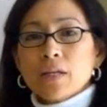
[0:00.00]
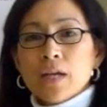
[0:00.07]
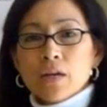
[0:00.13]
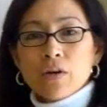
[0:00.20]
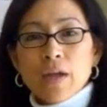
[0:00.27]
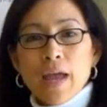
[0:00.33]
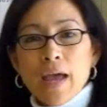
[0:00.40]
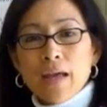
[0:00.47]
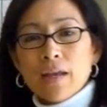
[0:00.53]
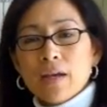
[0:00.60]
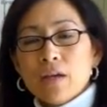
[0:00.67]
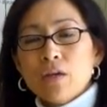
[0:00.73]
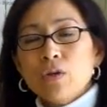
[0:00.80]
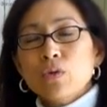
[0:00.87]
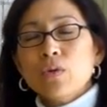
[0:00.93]

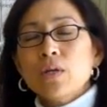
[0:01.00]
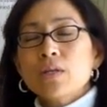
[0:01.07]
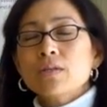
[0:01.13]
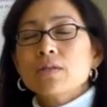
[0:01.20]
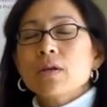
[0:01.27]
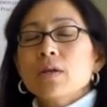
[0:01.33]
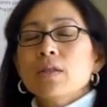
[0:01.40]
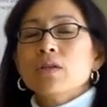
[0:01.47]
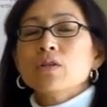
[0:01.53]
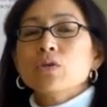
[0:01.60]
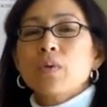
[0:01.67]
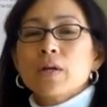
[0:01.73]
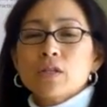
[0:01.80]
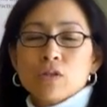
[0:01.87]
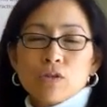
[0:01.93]
Ketter-Hanna, who is the
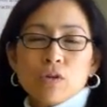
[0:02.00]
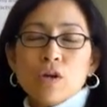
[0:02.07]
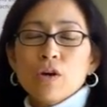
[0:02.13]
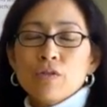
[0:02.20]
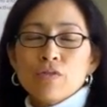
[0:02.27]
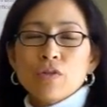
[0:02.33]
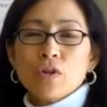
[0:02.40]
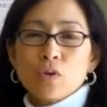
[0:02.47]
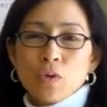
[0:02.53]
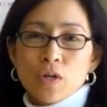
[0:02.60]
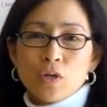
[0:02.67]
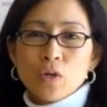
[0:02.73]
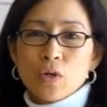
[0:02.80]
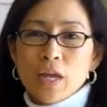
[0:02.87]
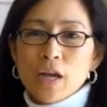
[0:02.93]
director of the
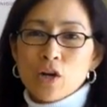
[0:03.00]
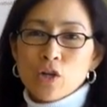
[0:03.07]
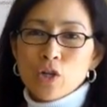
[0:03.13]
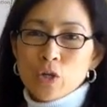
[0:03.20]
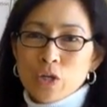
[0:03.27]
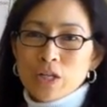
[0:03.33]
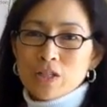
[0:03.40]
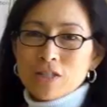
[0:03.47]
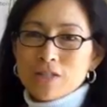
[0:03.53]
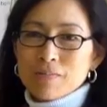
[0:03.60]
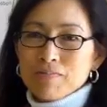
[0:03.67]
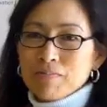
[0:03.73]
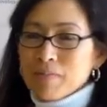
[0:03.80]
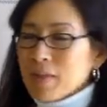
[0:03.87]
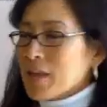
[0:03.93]
critical care
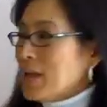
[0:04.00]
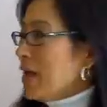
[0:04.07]
units.